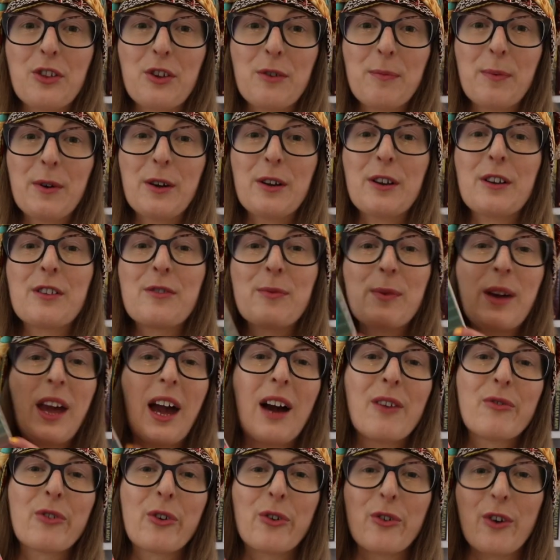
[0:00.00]
two books, we
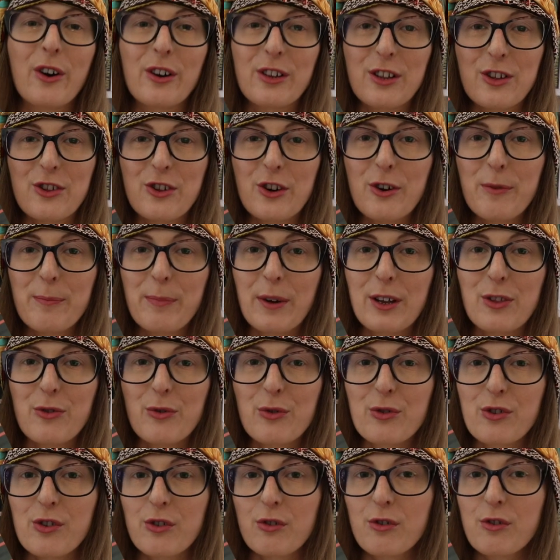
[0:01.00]
have Karate Chop by
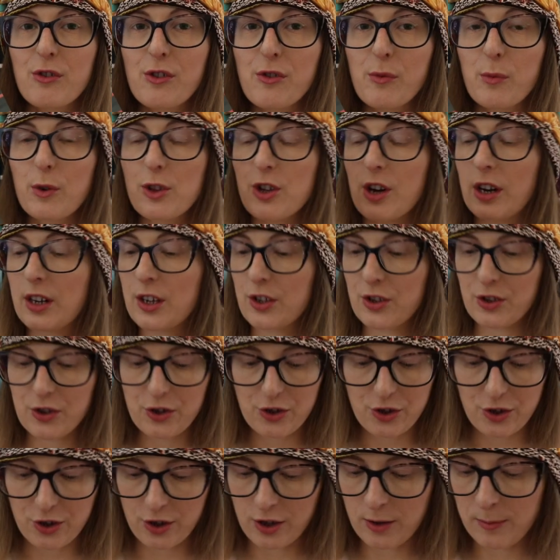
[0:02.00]
Dorthe, which I
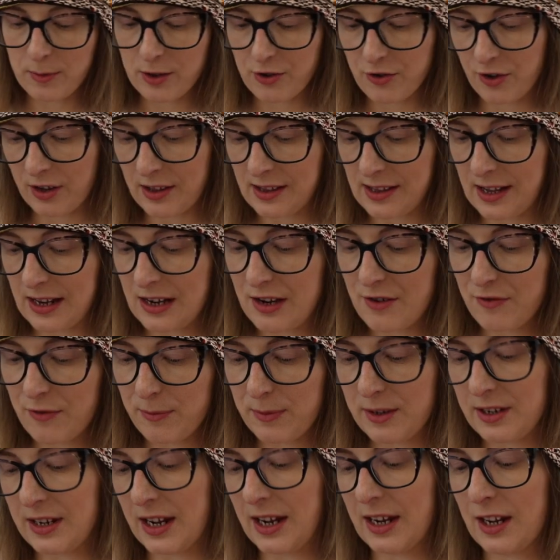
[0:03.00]
assume is translated
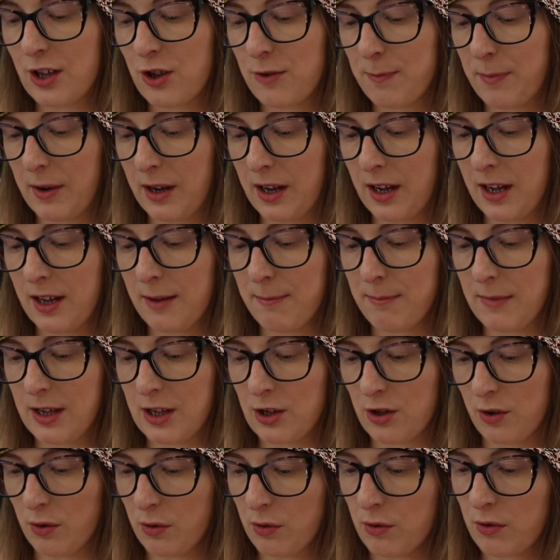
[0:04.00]
from the Danish by
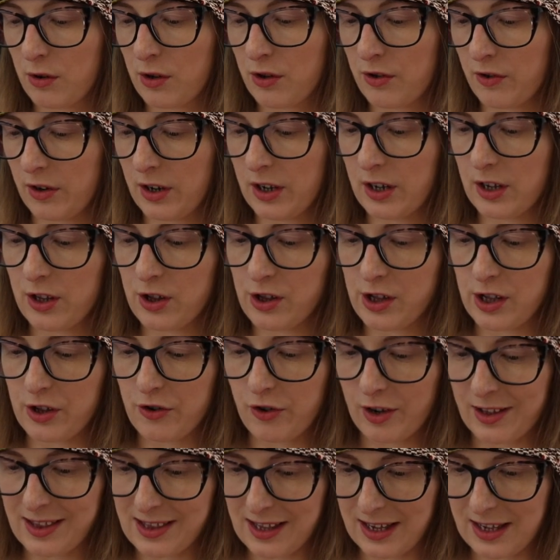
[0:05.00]
Misha Hawkstra, because she
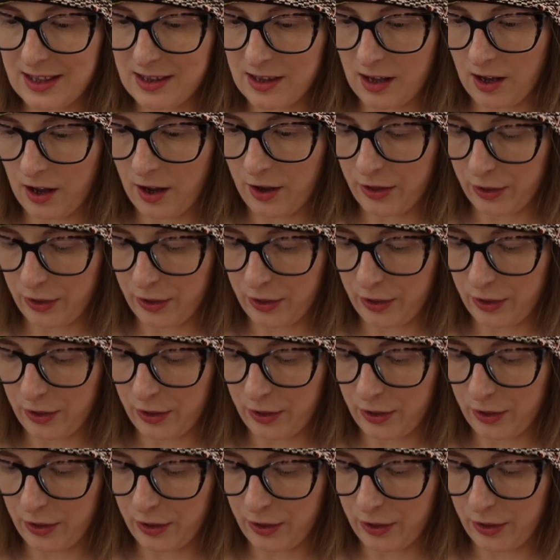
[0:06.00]
translates her